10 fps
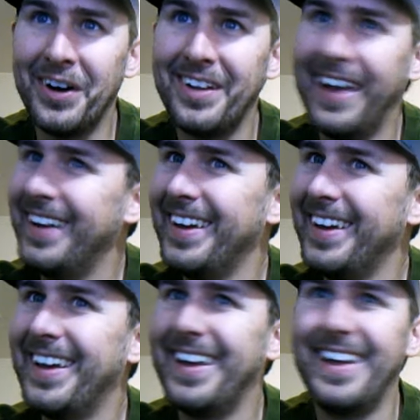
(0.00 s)
Like
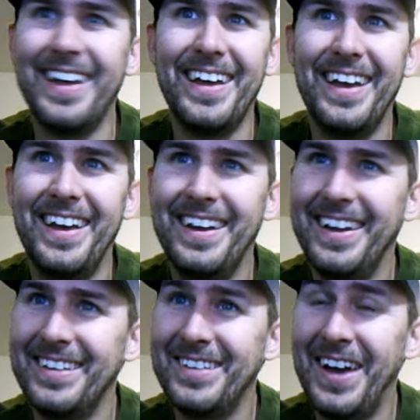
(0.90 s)

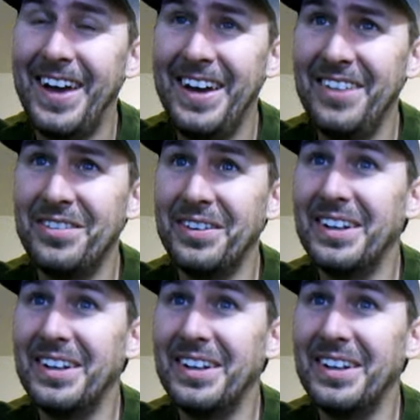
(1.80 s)
it's kind of